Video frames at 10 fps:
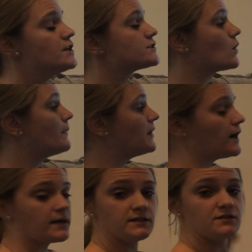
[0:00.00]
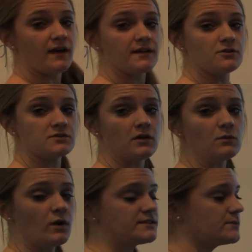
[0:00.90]
So I'm not going to divide those all
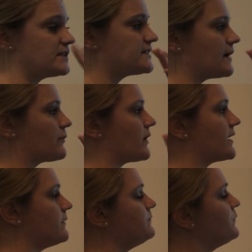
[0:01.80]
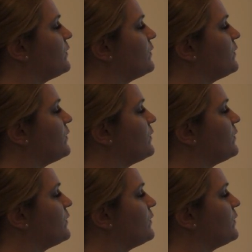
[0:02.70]
at once. I'm going to separate them.